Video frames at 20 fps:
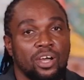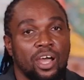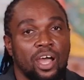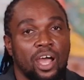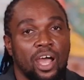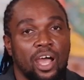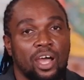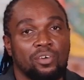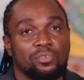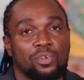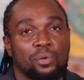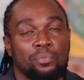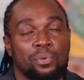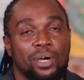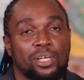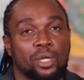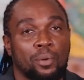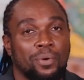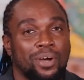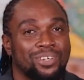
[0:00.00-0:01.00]
I have the
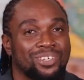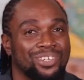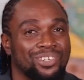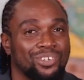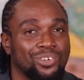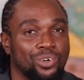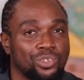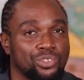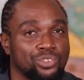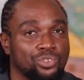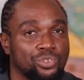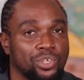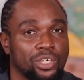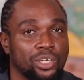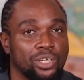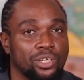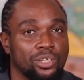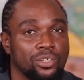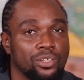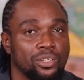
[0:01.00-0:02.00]
part about
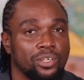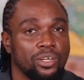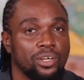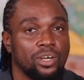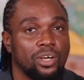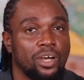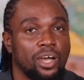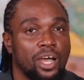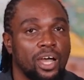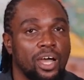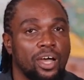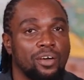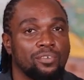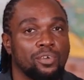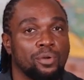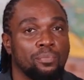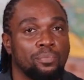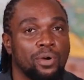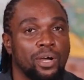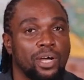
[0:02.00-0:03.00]
industry. I
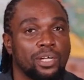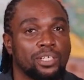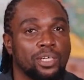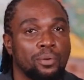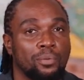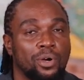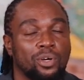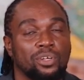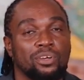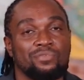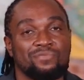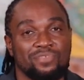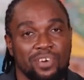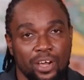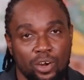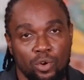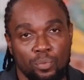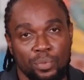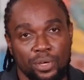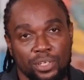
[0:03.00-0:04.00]
have the part about the
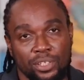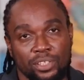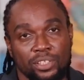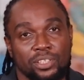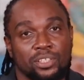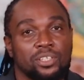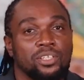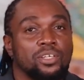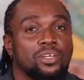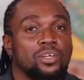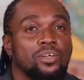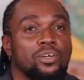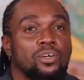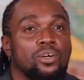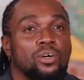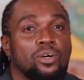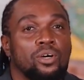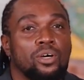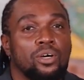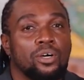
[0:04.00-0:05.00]
environment.
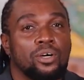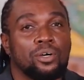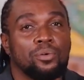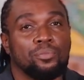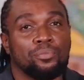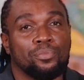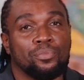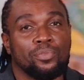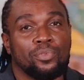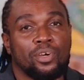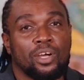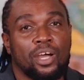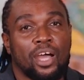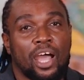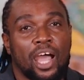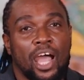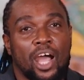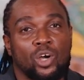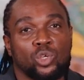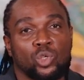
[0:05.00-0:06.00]

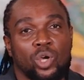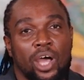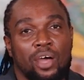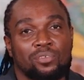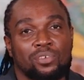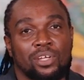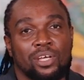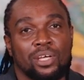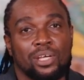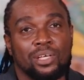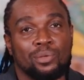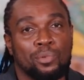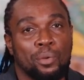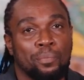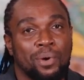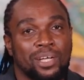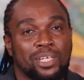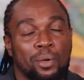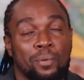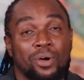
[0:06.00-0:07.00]
I also have the
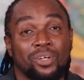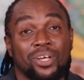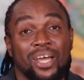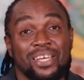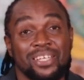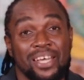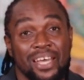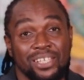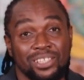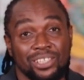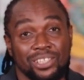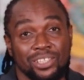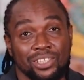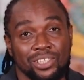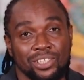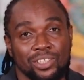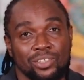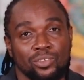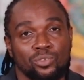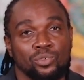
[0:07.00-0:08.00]
part about identity,
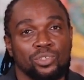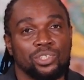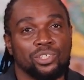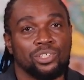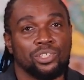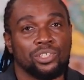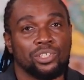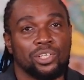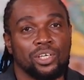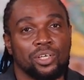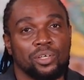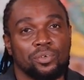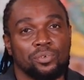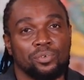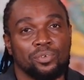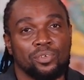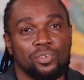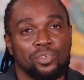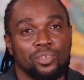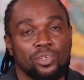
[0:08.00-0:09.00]
which is
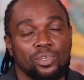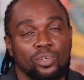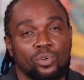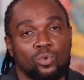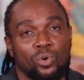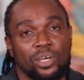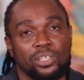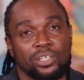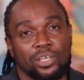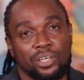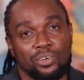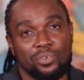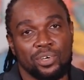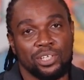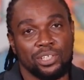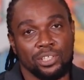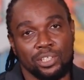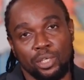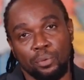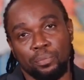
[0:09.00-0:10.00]
quite a
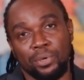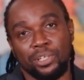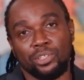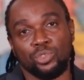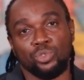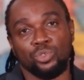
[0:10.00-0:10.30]
raging debate